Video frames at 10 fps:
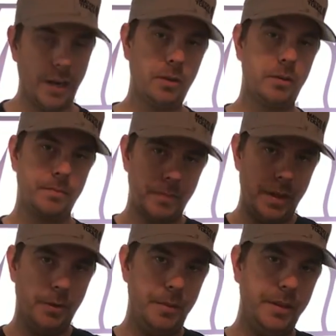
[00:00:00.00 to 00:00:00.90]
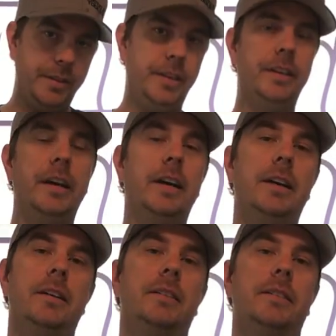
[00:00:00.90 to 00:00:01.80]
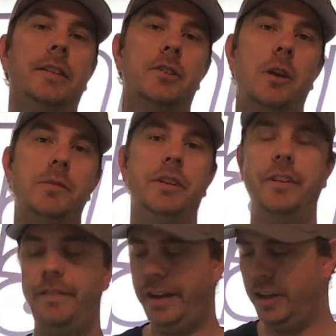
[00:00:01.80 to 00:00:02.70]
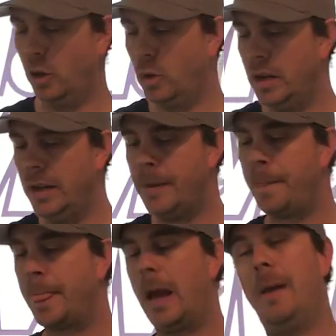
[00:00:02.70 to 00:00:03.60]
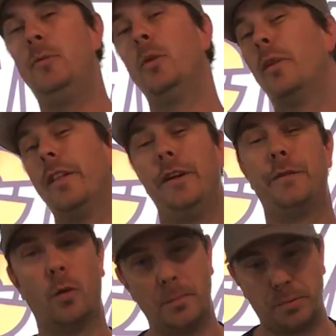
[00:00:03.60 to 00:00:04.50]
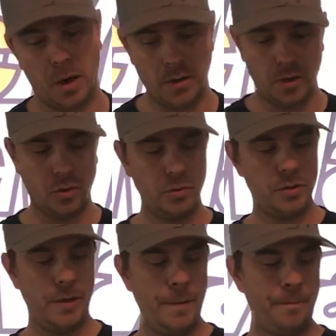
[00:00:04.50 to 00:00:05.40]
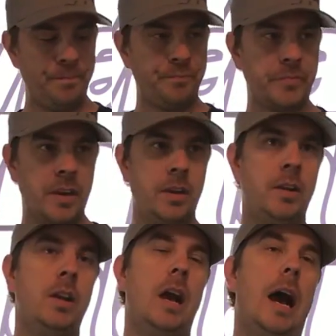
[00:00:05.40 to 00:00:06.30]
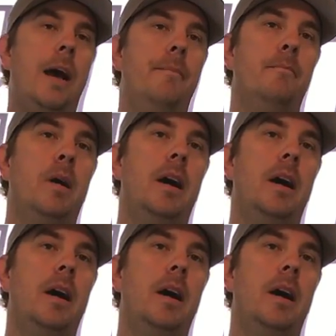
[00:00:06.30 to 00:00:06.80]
check. It'll be in the description in the video. I'm doing one of their Ford Broncos. I